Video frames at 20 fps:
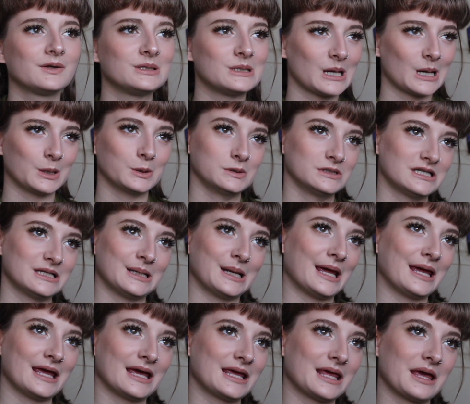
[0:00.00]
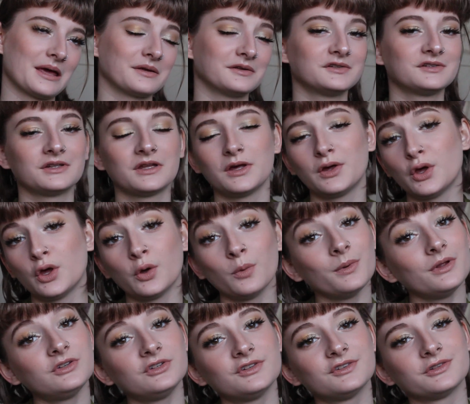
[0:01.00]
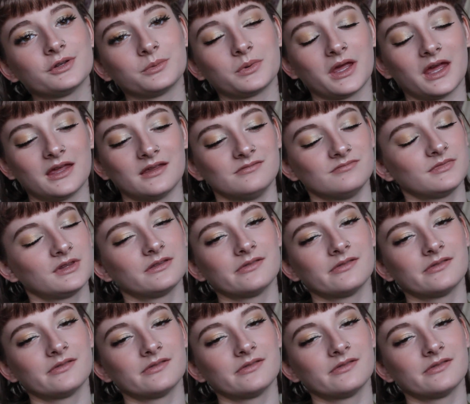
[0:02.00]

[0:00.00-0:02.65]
down today, I guess, which is okay.